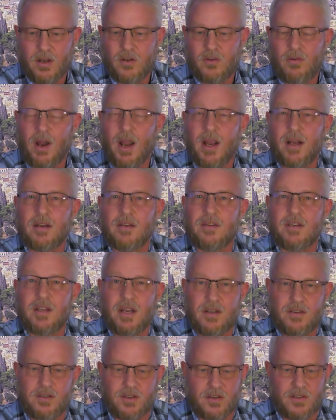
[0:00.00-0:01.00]
trying to
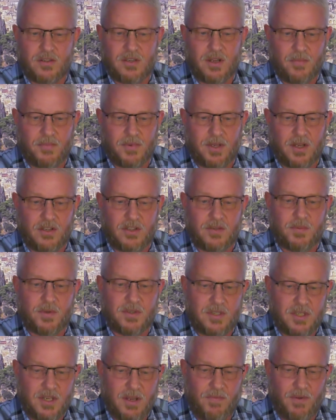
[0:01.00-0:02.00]
teach us something
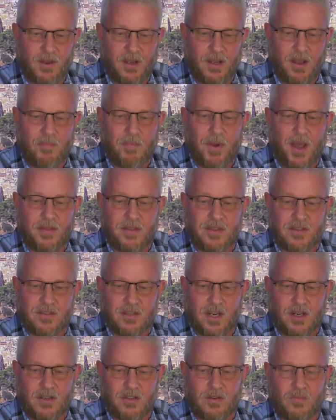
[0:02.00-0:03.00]
specific about the
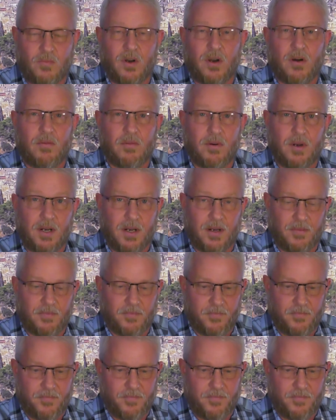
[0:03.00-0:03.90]
section we are reading.